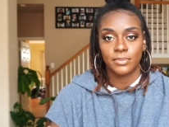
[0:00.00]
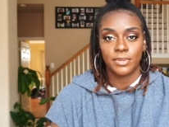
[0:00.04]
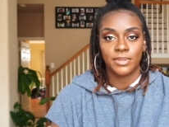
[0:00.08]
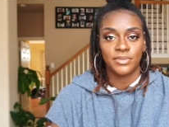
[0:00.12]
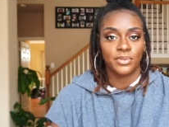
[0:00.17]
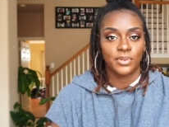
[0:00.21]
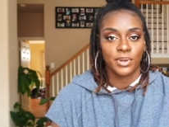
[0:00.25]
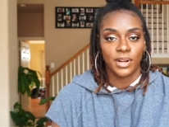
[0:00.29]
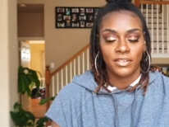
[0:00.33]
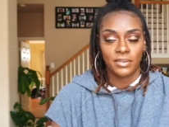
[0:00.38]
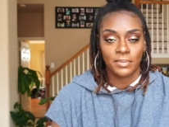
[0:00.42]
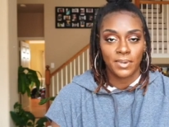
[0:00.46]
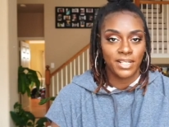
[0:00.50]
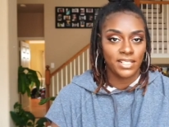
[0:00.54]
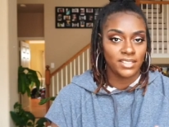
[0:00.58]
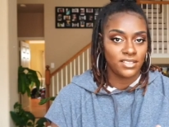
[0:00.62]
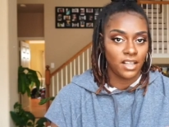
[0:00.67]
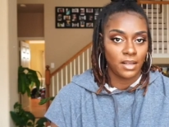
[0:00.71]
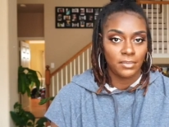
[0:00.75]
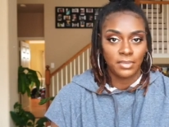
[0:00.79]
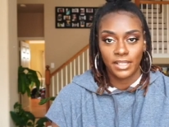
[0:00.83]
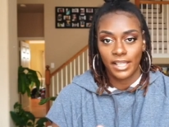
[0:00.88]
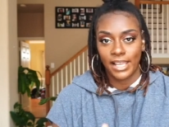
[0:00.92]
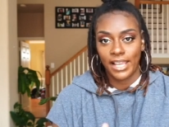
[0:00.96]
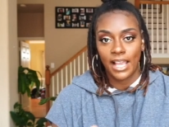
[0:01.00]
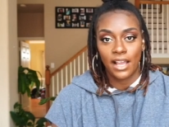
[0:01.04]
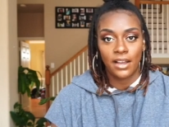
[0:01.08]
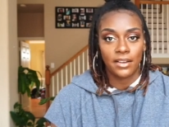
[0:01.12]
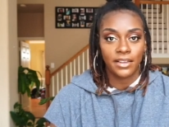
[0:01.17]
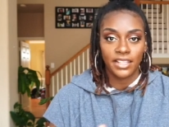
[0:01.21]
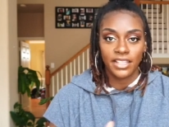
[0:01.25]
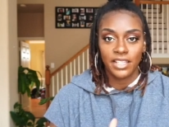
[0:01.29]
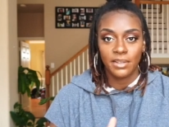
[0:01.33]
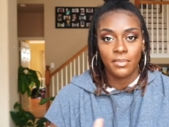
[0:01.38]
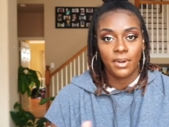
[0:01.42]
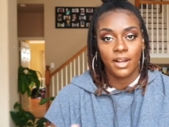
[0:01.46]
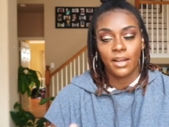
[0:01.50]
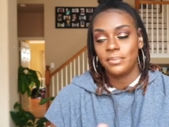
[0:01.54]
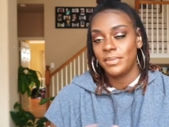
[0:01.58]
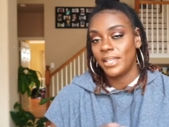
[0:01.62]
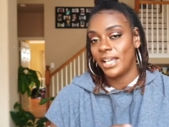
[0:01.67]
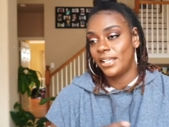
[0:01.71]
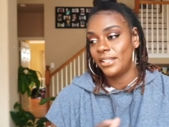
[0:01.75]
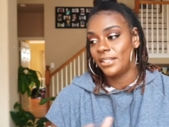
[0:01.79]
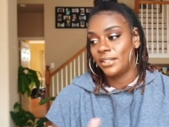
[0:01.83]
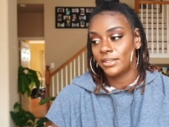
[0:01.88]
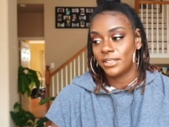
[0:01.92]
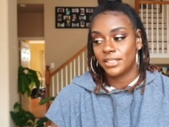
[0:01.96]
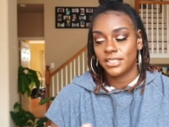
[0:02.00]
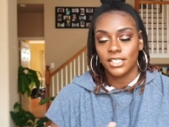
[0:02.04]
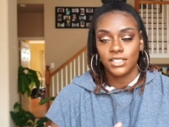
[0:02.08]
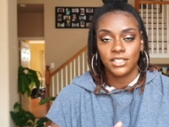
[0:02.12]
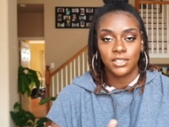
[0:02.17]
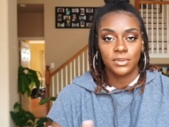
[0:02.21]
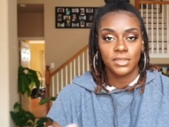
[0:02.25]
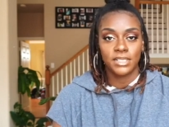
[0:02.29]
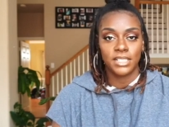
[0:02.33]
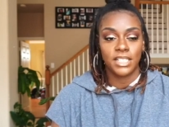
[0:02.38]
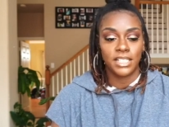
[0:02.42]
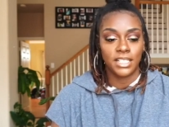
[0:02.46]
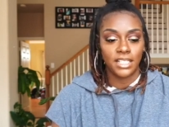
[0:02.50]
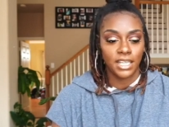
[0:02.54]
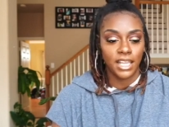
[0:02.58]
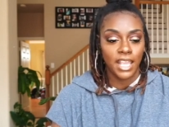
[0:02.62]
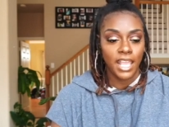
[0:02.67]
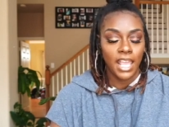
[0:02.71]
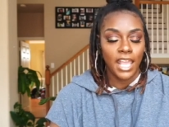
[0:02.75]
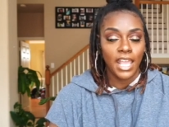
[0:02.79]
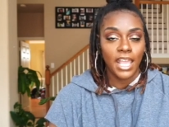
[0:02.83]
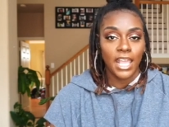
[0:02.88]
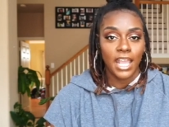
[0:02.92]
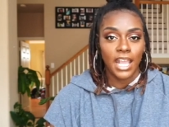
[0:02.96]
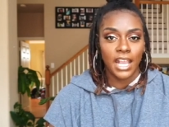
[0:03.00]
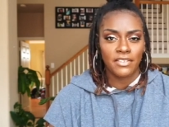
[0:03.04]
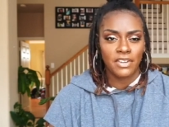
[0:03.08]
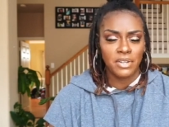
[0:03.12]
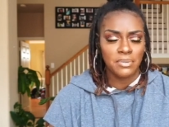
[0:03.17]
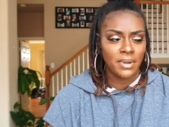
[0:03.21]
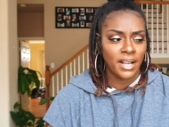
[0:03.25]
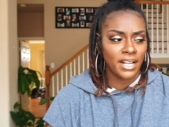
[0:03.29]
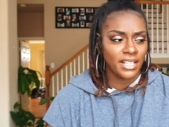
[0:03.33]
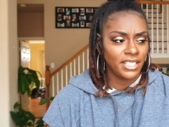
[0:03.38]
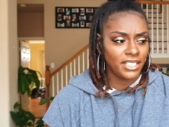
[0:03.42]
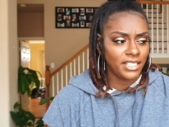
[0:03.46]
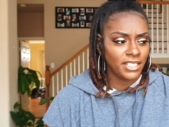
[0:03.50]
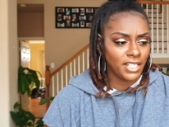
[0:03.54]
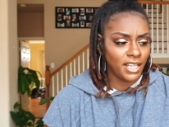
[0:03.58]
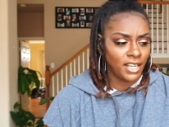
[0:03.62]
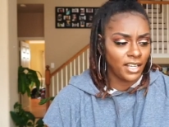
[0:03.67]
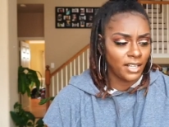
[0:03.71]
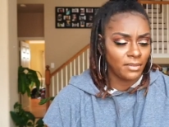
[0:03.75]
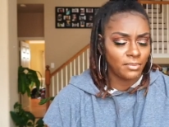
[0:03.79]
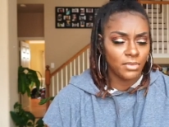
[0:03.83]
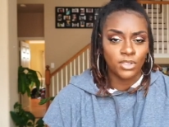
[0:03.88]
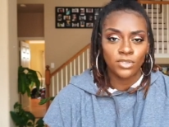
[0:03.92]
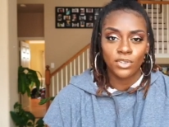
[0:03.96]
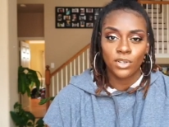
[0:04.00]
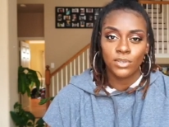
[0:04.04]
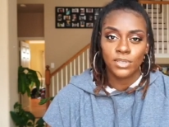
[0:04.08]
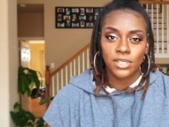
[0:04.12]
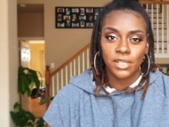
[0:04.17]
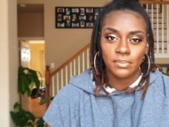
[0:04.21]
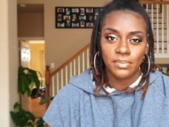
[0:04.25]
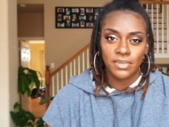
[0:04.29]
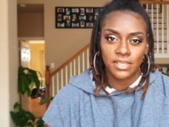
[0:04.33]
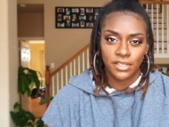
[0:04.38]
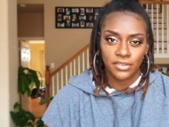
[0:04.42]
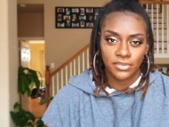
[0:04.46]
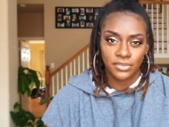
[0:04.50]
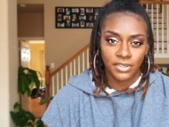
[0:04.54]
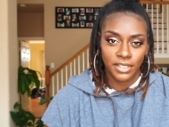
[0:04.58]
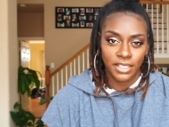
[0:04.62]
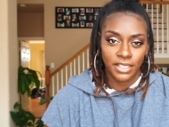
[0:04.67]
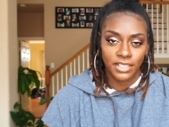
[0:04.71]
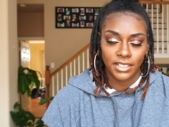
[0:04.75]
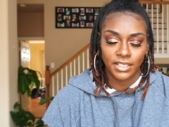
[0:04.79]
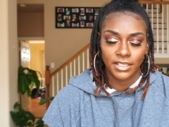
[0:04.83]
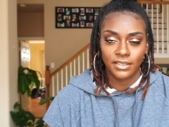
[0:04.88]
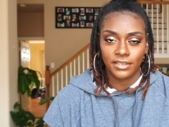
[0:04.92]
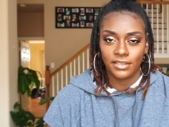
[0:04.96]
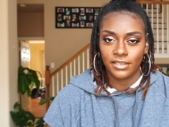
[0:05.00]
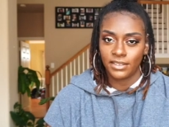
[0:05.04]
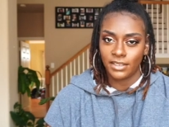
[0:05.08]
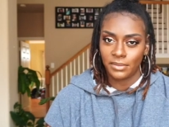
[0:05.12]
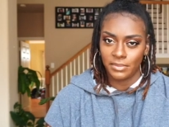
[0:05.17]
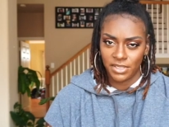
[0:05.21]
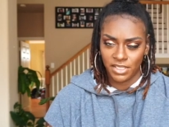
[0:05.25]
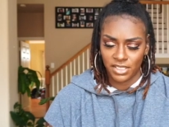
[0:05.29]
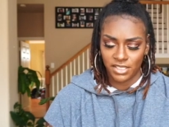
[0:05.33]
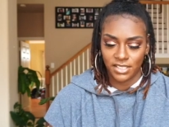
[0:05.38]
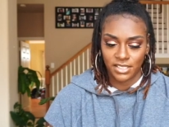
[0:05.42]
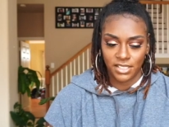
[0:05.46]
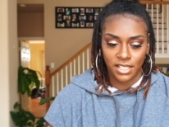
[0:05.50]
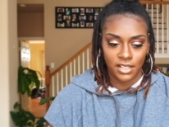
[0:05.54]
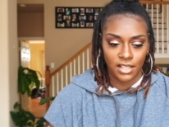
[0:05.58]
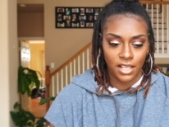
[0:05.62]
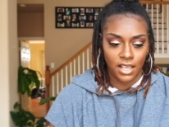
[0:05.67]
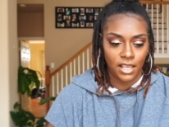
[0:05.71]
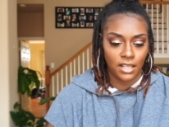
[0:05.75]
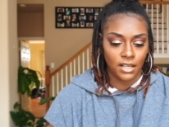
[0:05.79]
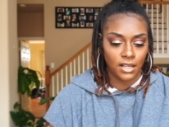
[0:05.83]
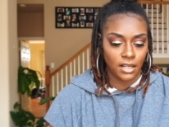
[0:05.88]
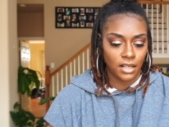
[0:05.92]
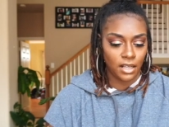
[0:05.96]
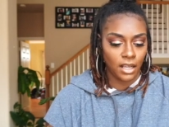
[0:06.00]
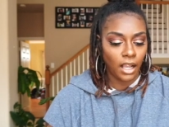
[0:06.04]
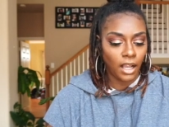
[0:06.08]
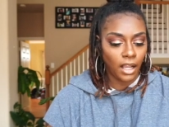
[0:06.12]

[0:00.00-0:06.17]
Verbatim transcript: before everybody stopped like, how can your mom not notice that she was eating? Everybody um, grows up different. Let me just say that.